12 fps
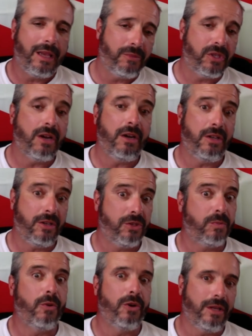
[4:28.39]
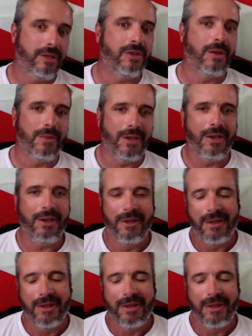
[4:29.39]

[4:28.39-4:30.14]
I'm sorry to disappoint some of you